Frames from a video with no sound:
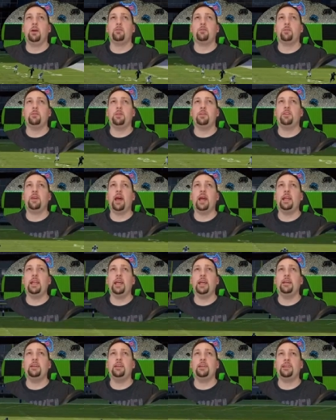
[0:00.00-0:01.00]
but from the
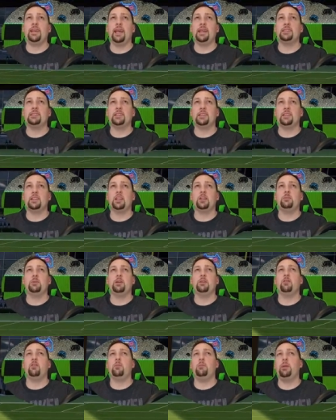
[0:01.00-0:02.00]
tight end, it's actually a little
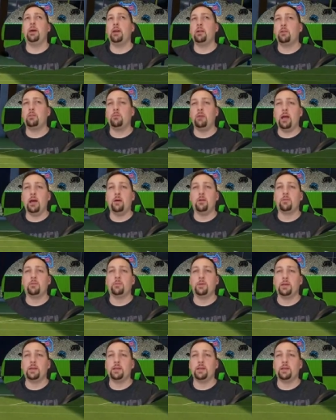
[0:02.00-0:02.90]
bit of a better route